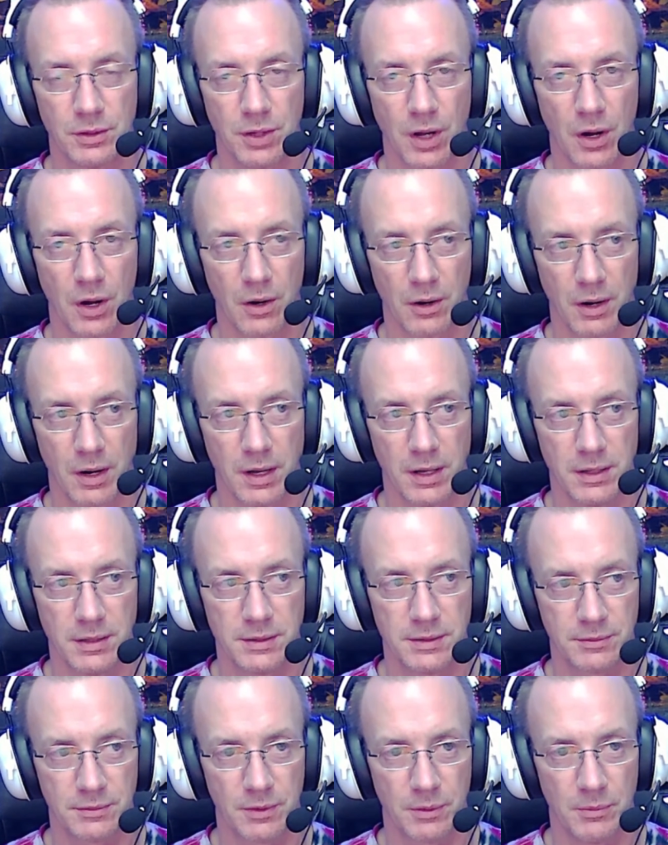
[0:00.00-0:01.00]

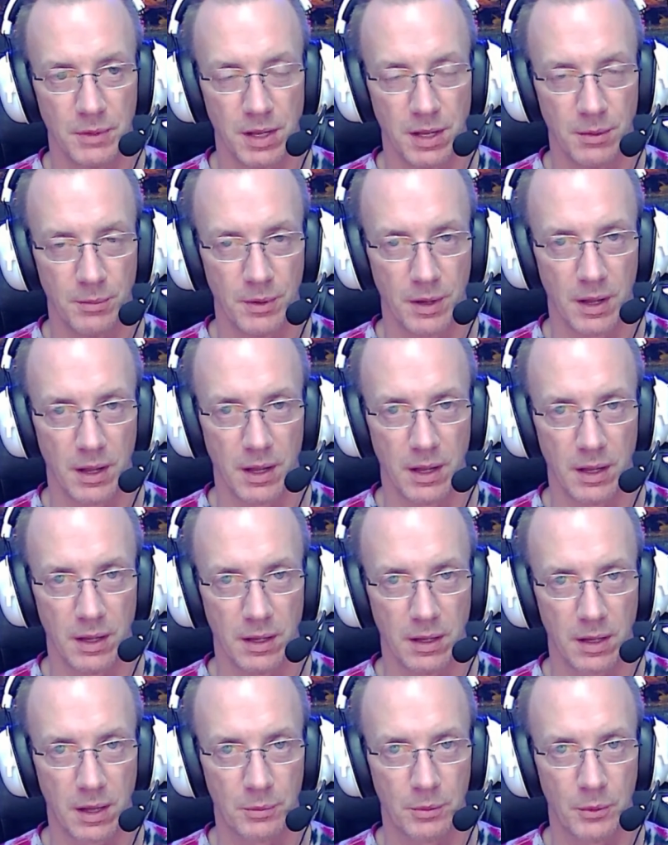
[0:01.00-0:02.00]
RAs from eBay
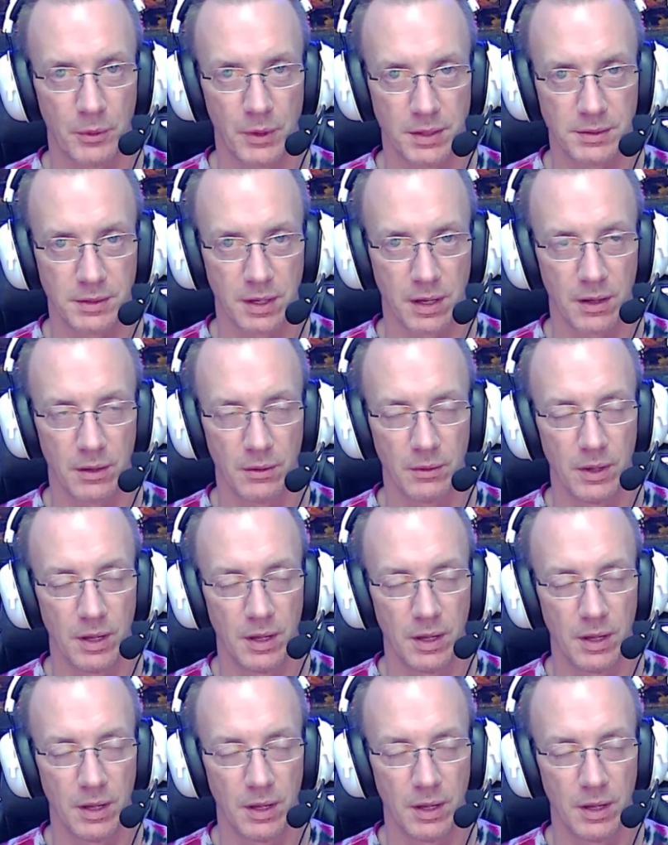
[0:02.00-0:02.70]
a couple weeks ago,